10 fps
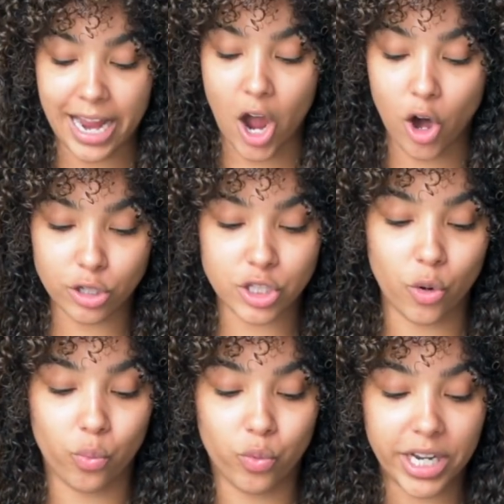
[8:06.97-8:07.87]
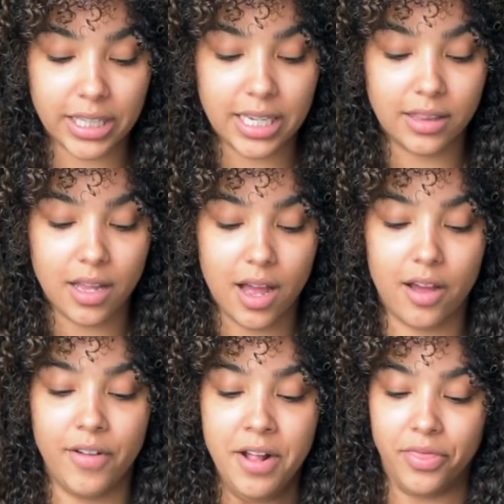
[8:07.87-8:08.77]
I also really
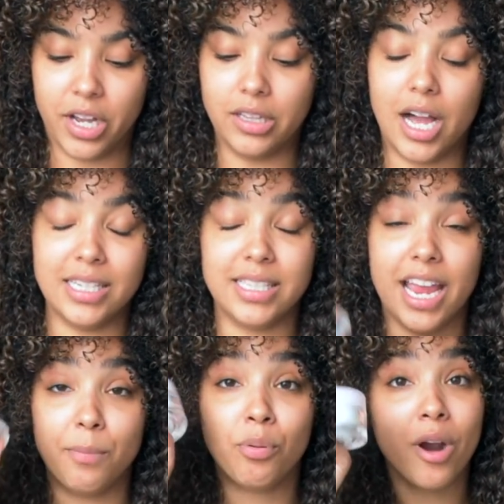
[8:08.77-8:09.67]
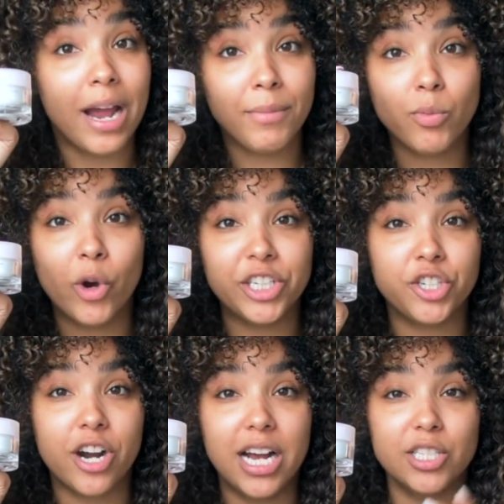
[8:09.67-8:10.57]
love the Glossier Priming
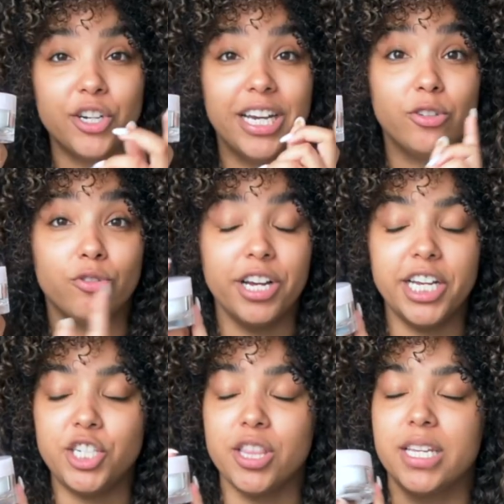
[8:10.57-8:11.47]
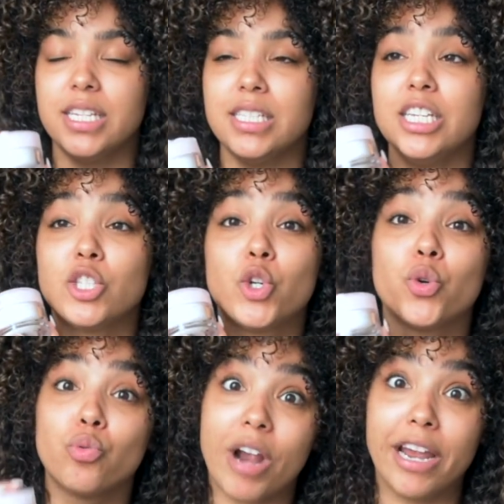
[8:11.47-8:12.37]
Moisturizer in Rich. This is
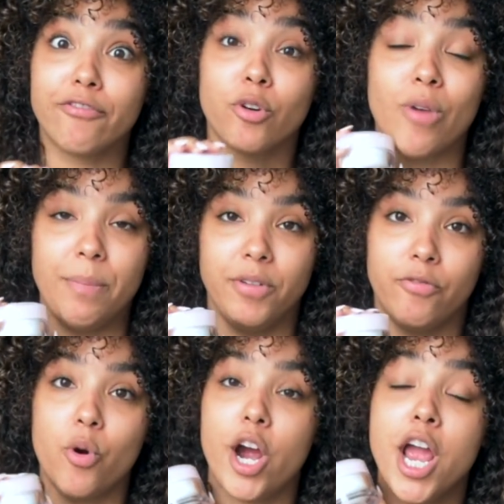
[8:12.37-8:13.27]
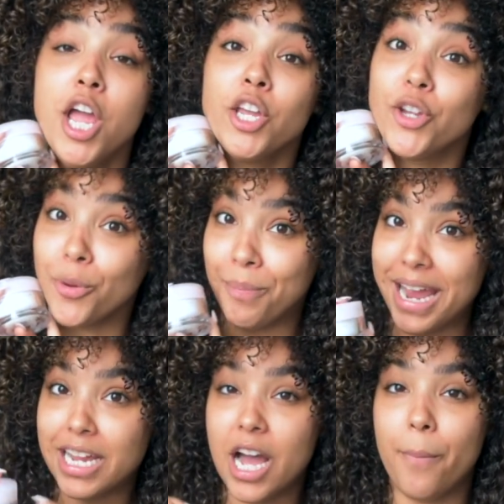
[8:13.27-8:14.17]
great for right before your
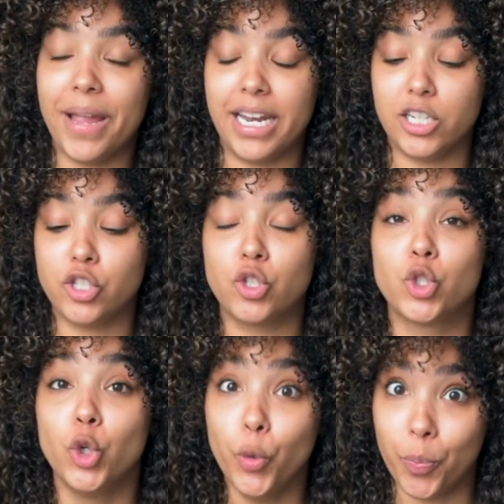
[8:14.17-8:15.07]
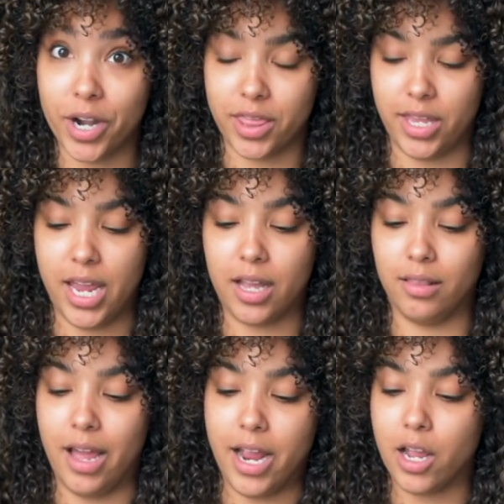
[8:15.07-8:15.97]
makeup. It is super thick,
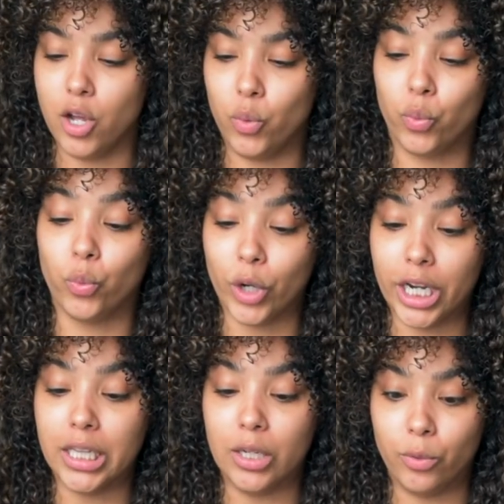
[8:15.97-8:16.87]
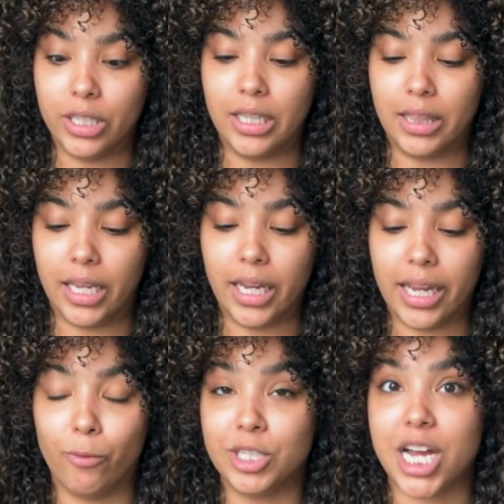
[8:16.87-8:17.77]
like really, really
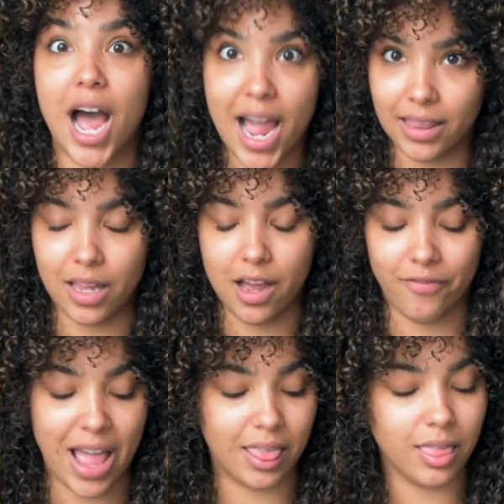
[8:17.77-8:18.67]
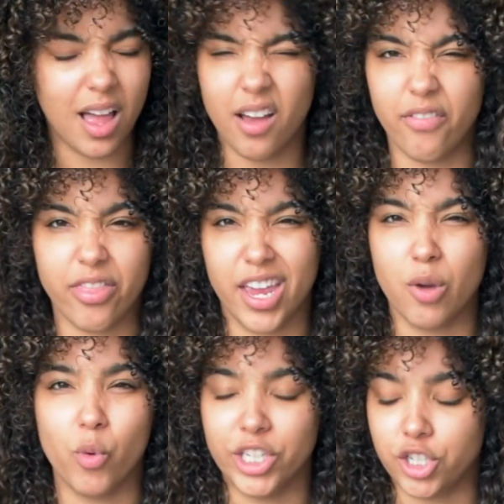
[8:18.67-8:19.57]
thick, which I love. I love
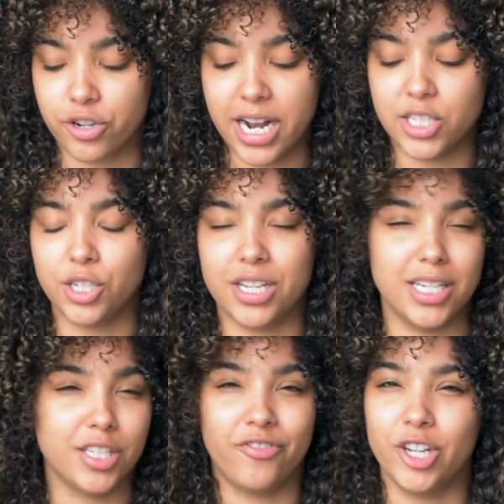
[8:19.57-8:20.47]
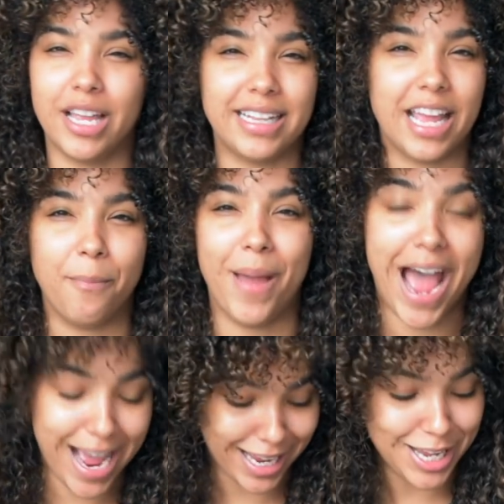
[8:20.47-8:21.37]
thick moisturizers. I just feel like they
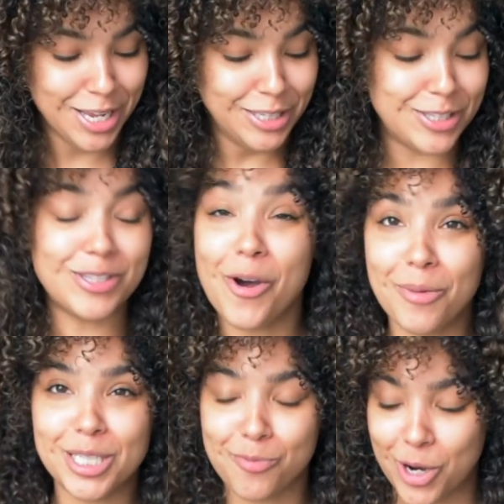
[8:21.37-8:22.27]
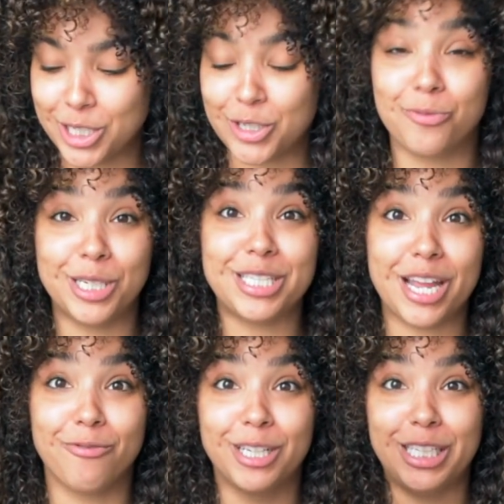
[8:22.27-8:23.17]
pack so much moisture, which
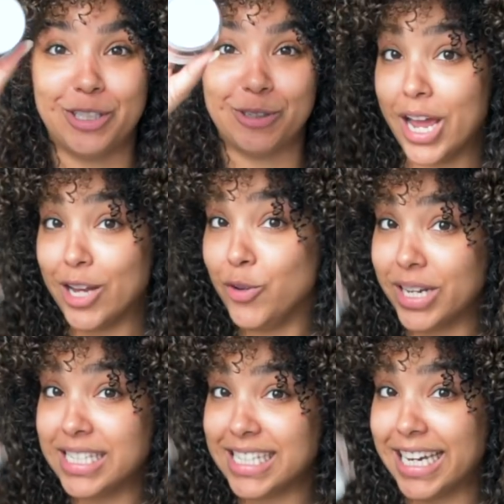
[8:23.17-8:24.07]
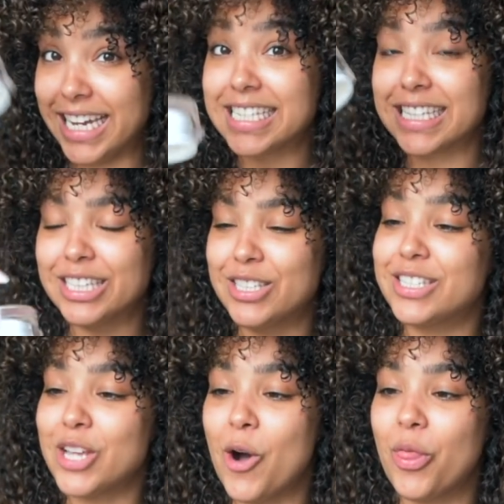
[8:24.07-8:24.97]
they really Yeah, you can see it's
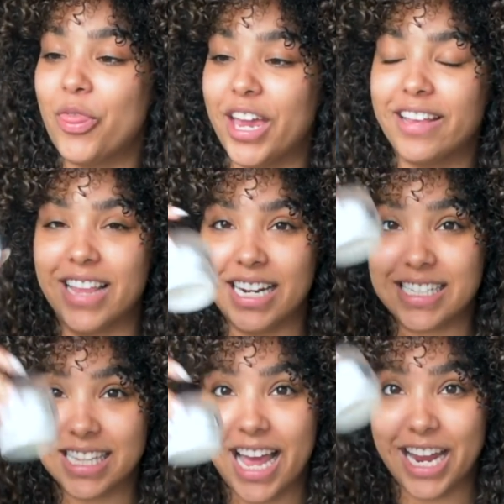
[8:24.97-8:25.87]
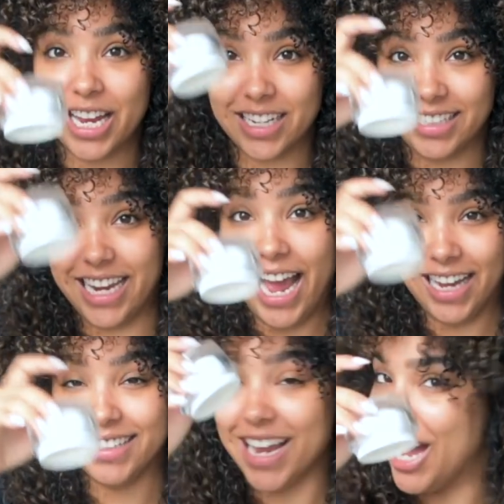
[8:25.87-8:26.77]
so thick that it's like, yeah,
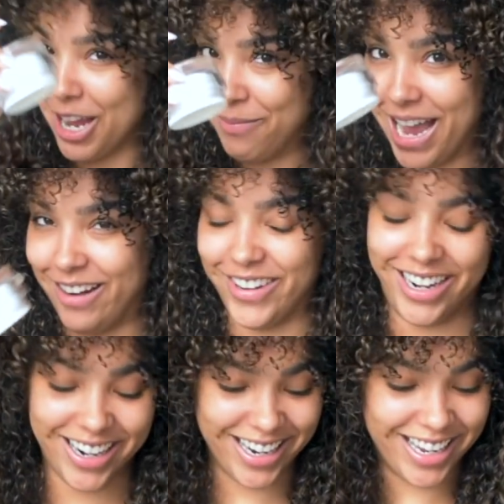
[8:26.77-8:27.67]
not coming out of here.